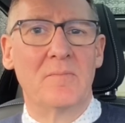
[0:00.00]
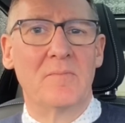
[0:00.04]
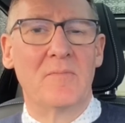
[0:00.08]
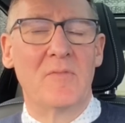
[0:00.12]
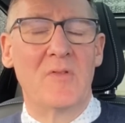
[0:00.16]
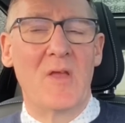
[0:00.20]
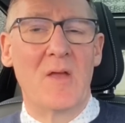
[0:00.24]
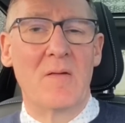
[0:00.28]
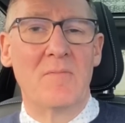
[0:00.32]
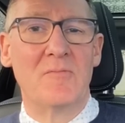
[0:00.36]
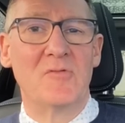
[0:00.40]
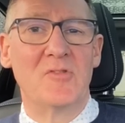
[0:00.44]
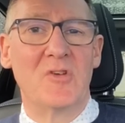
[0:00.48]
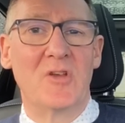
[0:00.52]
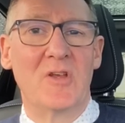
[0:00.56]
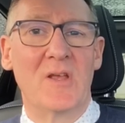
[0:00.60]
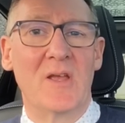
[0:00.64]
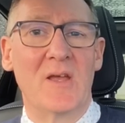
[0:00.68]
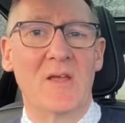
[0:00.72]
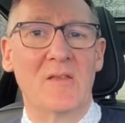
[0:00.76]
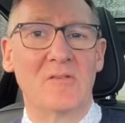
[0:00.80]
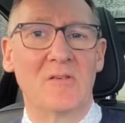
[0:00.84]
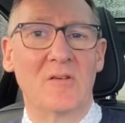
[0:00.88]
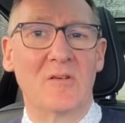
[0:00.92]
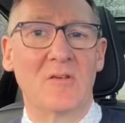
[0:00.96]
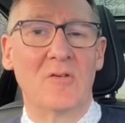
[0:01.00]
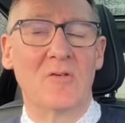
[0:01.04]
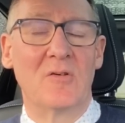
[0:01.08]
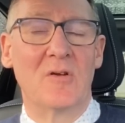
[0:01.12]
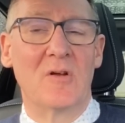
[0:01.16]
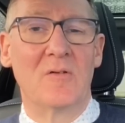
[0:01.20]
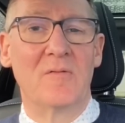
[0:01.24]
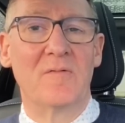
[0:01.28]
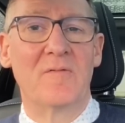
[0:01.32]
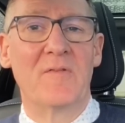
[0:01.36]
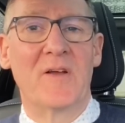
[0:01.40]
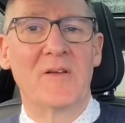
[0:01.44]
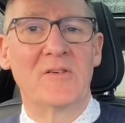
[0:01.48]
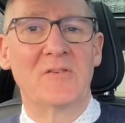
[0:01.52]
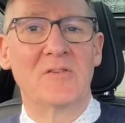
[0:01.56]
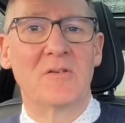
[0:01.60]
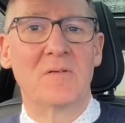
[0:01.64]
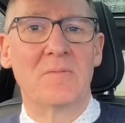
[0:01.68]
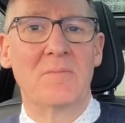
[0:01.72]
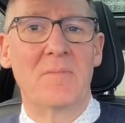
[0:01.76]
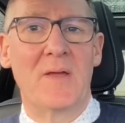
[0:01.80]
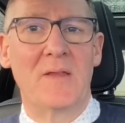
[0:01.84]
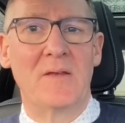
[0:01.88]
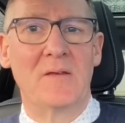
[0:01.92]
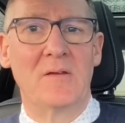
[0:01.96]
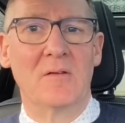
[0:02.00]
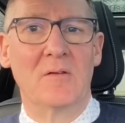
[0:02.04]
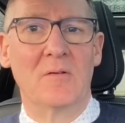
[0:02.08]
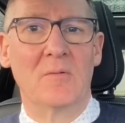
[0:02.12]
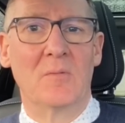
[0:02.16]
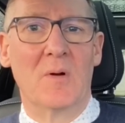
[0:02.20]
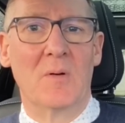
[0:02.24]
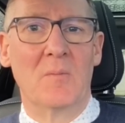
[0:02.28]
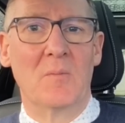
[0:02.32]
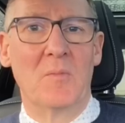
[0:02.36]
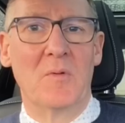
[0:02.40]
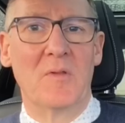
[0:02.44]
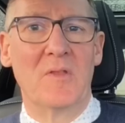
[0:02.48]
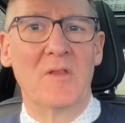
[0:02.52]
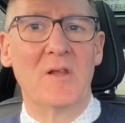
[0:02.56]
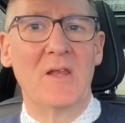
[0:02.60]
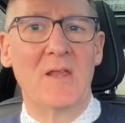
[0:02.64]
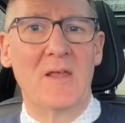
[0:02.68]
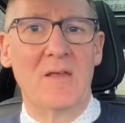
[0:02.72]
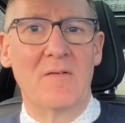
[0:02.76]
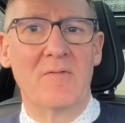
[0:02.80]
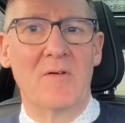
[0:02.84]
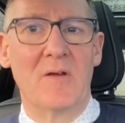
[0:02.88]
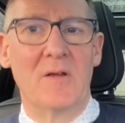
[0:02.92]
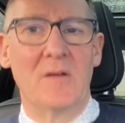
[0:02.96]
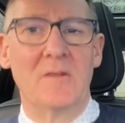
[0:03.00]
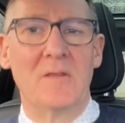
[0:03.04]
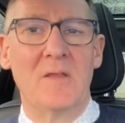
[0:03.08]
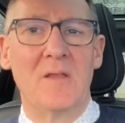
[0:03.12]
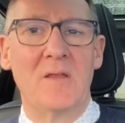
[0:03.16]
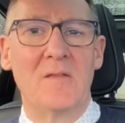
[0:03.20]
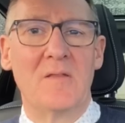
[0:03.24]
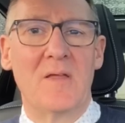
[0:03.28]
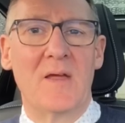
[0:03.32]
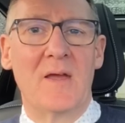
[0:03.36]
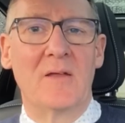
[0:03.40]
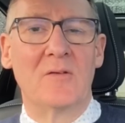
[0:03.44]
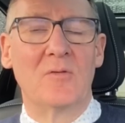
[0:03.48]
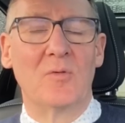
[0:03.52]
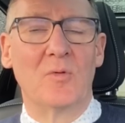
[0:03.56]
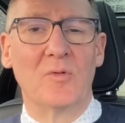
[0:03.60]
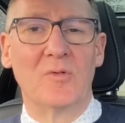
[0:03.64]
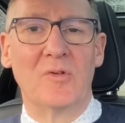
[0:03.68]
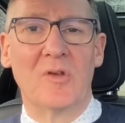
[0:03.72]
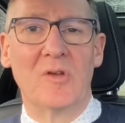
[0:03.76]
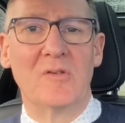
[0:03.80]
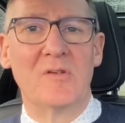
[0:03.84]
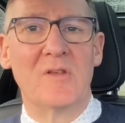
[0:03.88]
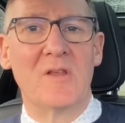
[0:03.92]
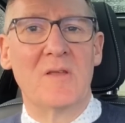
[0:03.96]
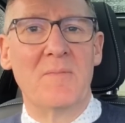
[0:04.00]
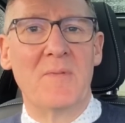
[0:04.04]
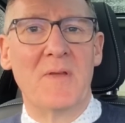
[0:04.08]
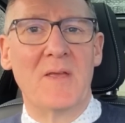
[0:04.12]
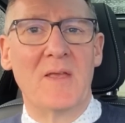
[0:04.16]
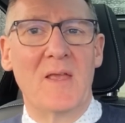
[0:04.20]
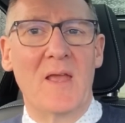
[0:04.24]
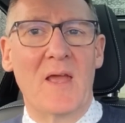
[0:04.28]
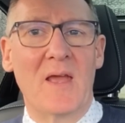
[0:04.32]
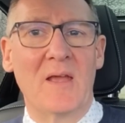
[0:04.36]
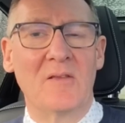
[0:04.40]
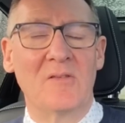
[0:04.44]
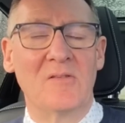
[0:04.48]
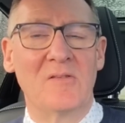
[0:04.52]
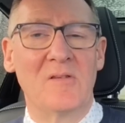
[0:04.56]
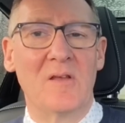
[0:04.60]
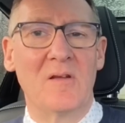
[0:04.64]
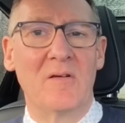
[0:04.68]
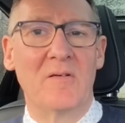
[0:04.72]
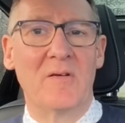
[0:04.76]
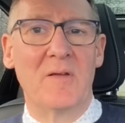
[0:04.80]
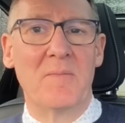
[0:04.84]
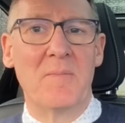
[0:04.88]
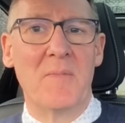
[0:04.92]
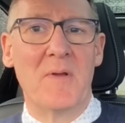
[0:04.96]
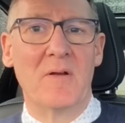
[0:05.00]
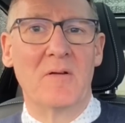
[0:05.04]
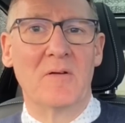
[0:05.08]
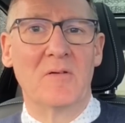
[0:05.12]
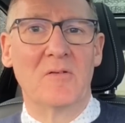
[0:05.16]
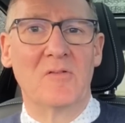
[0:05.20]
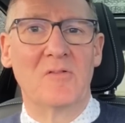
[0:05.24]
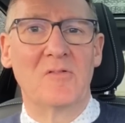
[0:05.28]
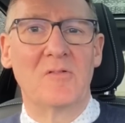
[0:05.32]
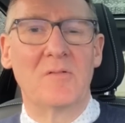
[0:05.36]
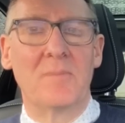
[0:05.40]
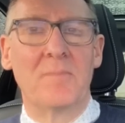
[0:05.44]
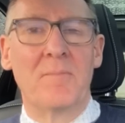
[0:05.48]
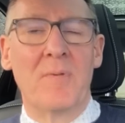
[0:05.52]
The MG has a good old-fashioned manual one with a lever. Neither had auto-dimming exterior mirrors.